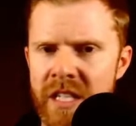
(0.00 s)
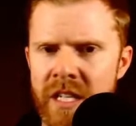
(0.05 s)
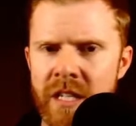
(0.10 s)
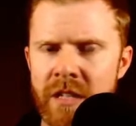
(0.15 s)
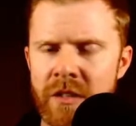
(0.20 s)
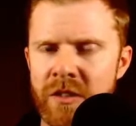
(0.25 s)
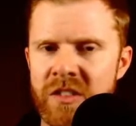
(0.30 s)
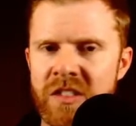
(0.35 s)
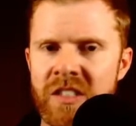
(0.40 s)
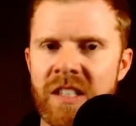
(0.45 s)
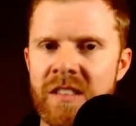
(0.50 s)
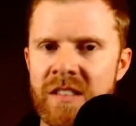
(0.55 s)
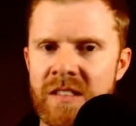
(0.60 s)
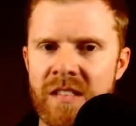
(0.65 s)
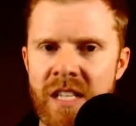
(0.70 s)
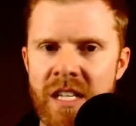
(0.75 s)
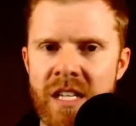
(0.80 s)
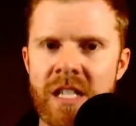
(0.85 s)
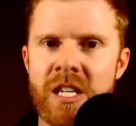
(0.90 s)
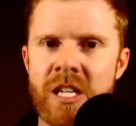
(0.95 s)
or
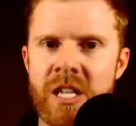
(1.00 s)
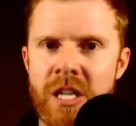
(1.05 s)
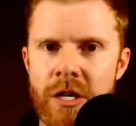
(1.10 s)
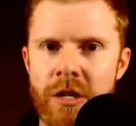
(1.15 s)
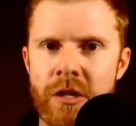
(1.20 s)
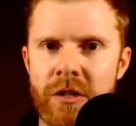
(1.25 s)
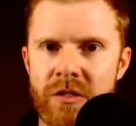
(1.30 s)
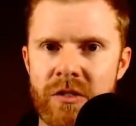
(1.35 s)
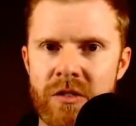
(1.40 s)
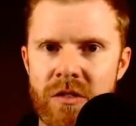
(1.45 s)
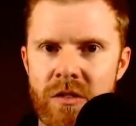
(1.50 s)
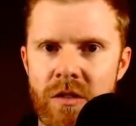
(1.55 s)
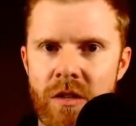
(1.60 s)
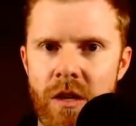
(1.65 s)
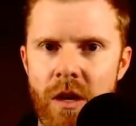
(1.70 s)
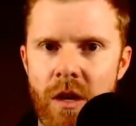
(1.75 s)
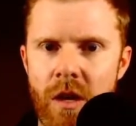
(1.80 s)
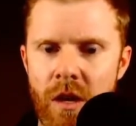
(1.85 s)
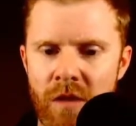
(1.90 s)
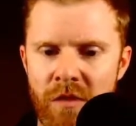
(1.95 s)
16 years
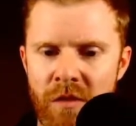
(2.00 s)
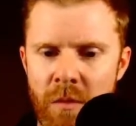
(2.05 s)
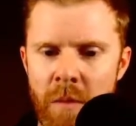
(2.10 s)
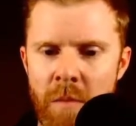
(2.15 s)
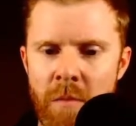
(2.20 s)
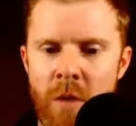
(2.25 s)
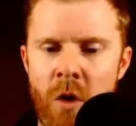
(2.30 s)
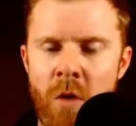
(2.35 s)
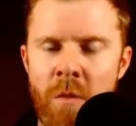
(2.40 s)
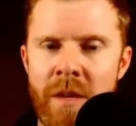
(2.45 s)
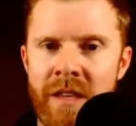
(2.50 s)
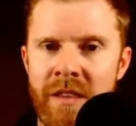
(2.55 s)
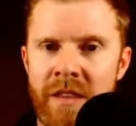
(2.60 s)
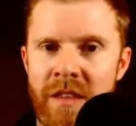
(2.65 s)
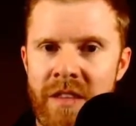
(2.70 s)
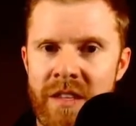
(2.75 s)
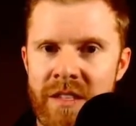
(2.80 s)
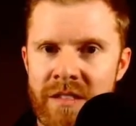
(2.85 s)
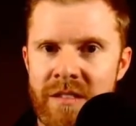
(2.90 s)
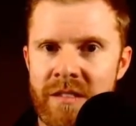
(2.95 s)
from the moment that
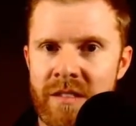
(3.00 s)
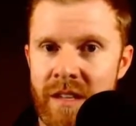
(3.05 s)
this